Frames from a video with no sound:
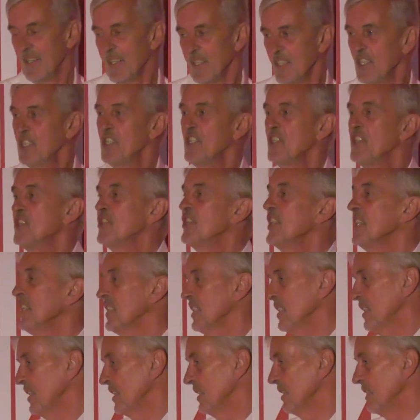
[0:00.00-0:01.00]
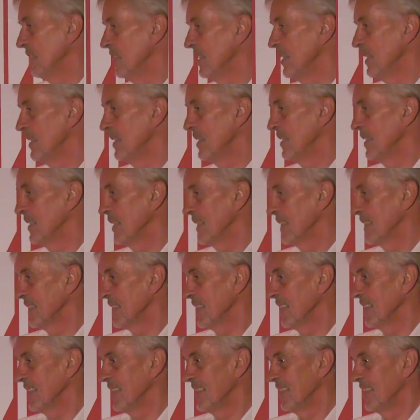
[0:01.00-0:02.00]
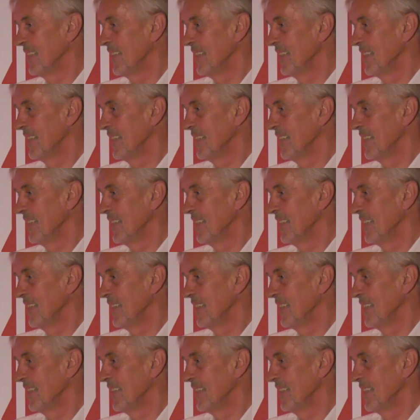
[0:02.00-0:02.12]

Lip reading: this is cheating, they said.